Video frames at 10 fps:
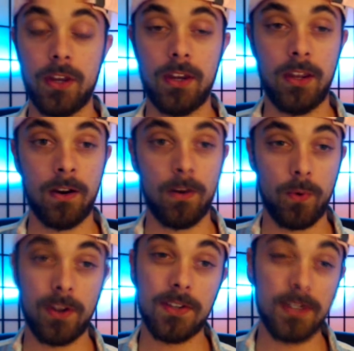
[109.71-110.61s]
can hear
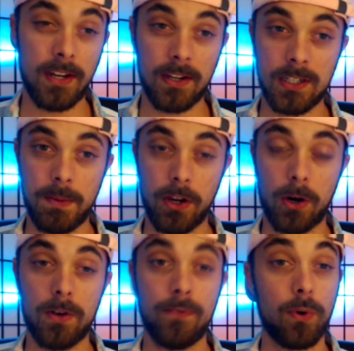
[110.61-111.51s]
what is needed to be
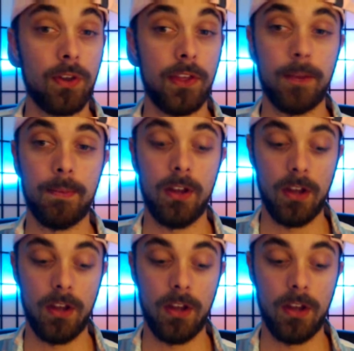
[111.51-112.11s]
heard for them.